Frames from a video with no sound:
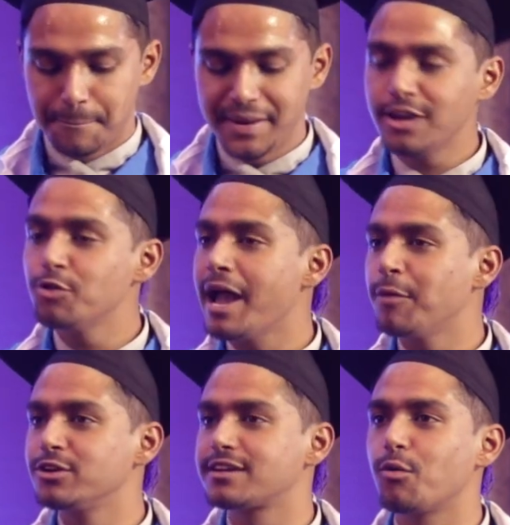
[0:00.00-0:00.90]
Belu
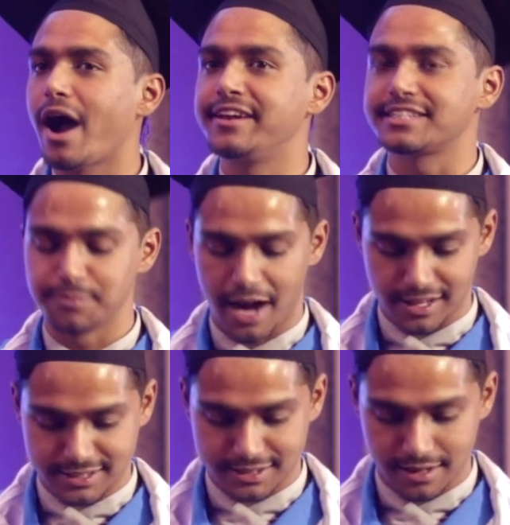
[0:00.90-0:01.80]
ma'am with her widest
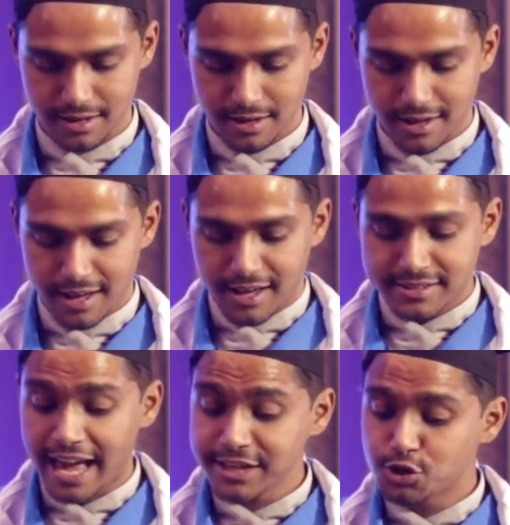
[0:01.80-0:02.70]
smiles.
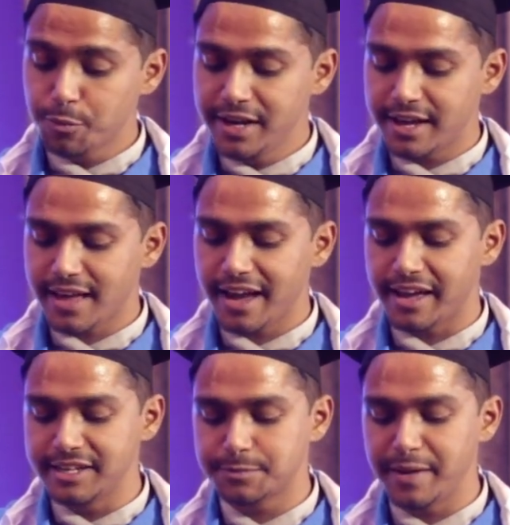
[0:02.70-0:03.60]
Thanks to
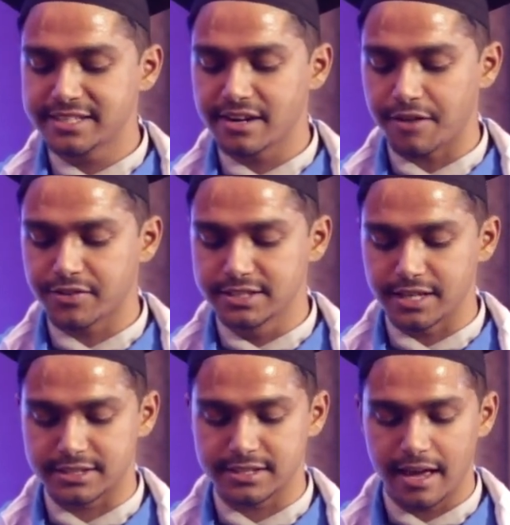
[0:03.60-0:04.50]
Binedai and his Bete
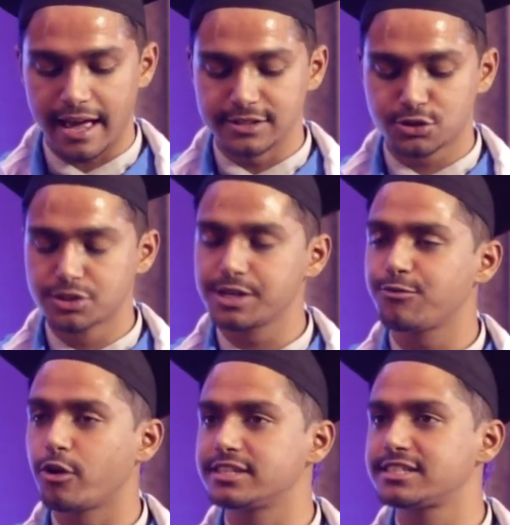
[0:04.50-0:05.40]
references, and
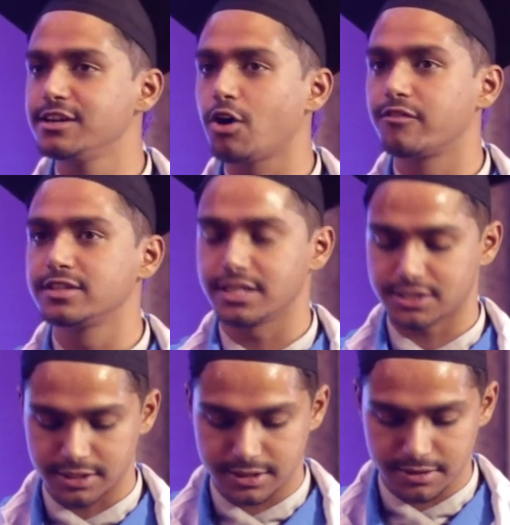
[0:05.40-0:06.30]
Suchi for his tea
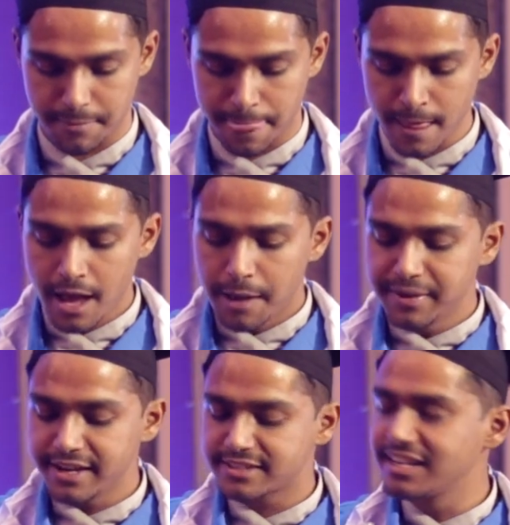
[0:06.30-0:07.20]
conversations.
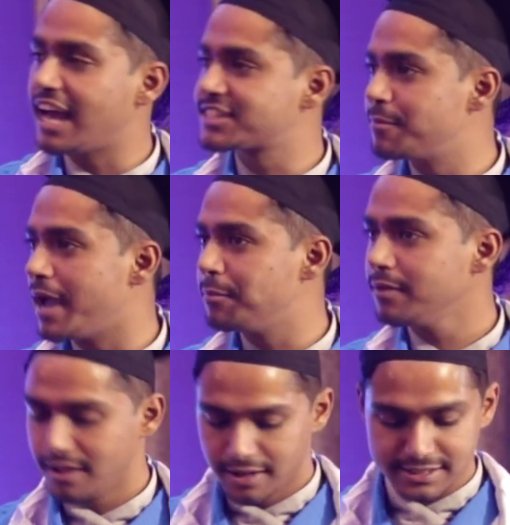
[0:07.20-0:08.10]
Be it Dilasha ma'am,
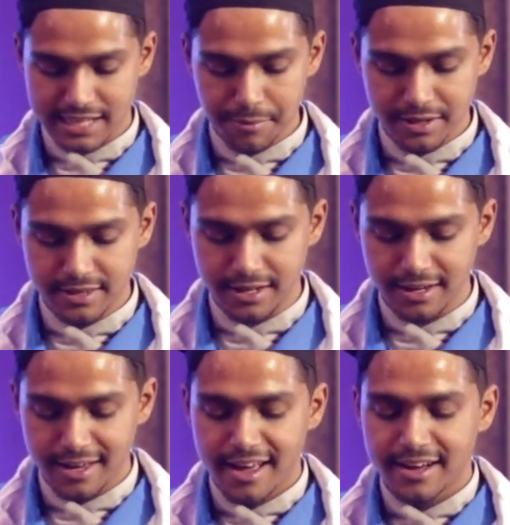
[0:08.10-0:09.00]

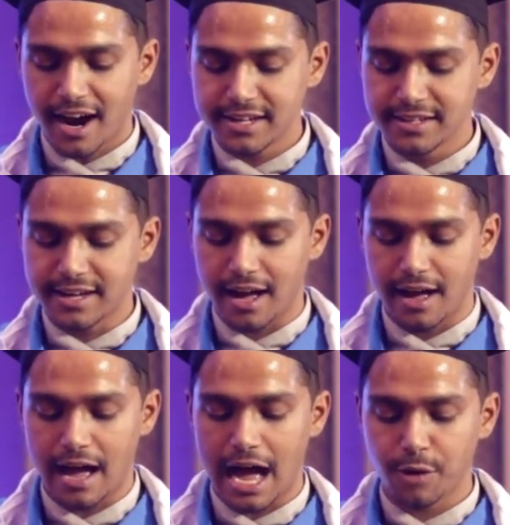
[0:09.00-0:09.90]
Samindi, Kartika,
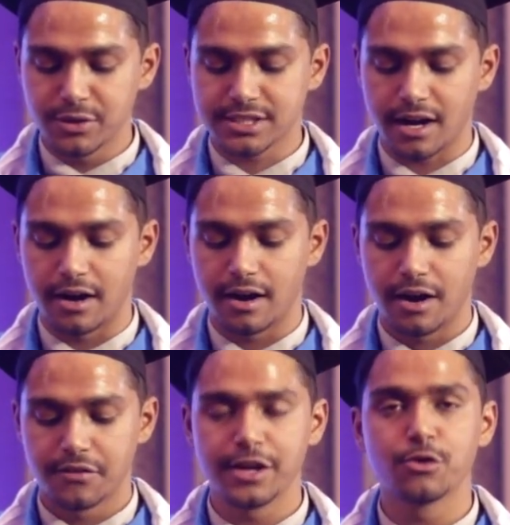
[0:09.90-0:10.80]

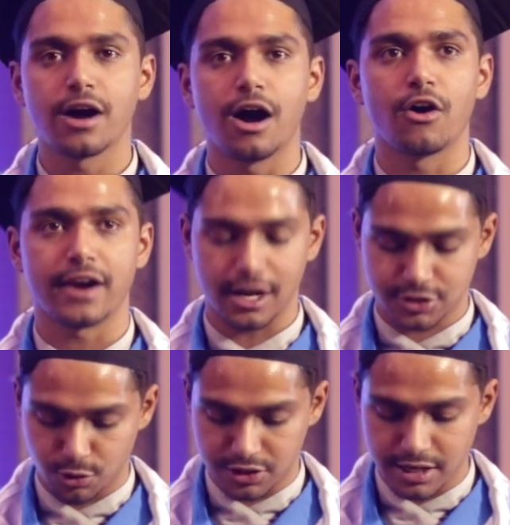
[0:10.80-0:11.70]
Avishkar, Renuka or
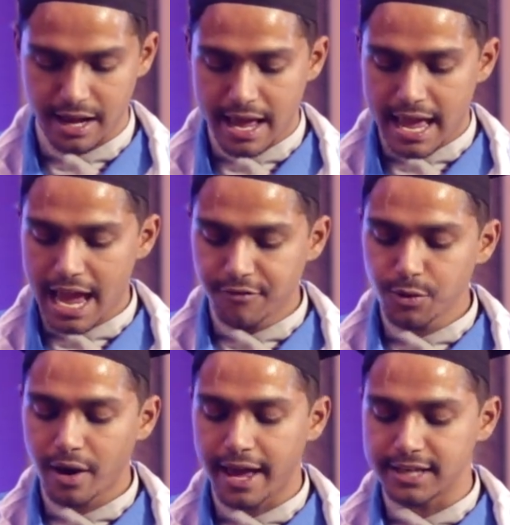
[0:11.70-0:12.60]
Ashtosh,
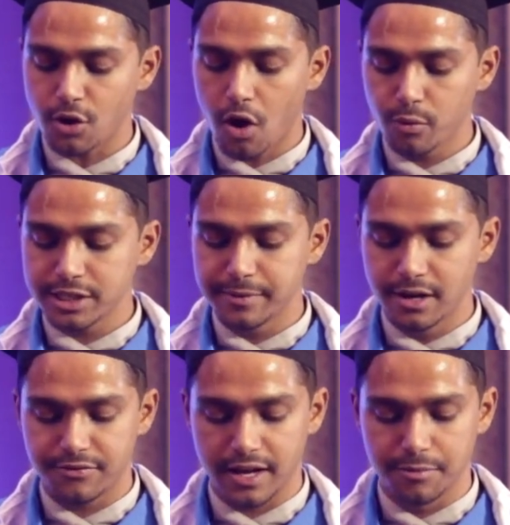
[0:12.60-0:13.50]
everyone has always
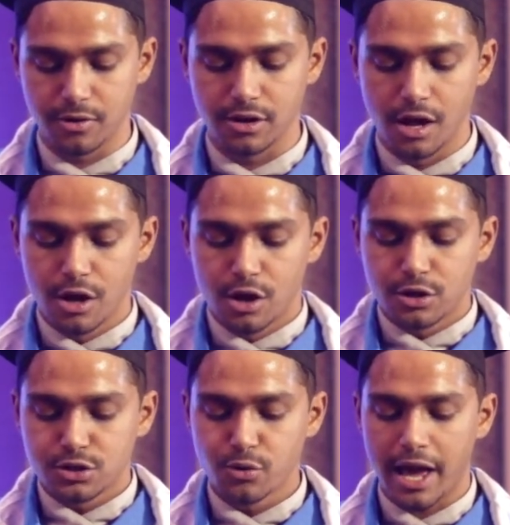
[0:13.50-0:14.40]
been available
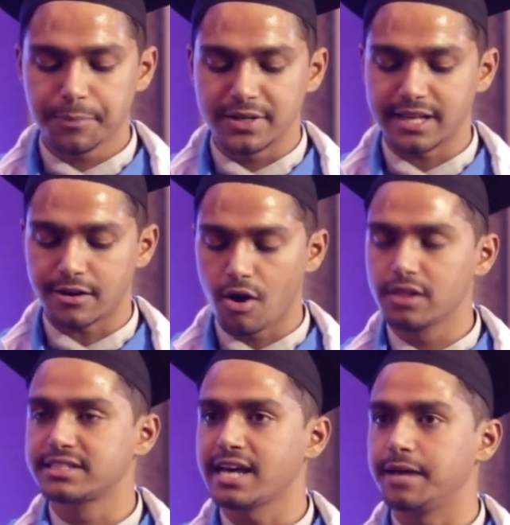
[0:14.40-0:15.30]
to help us at
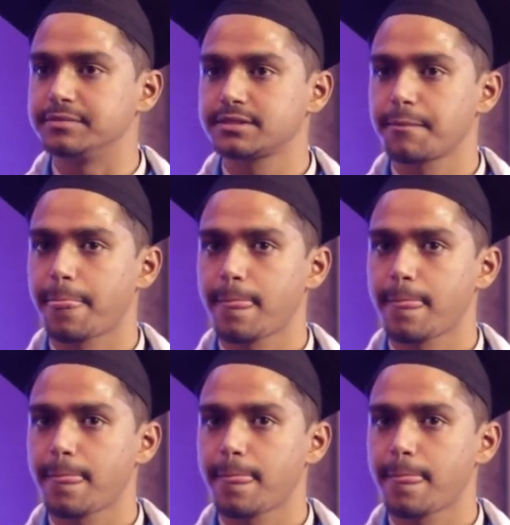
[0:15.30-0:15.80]
all the times.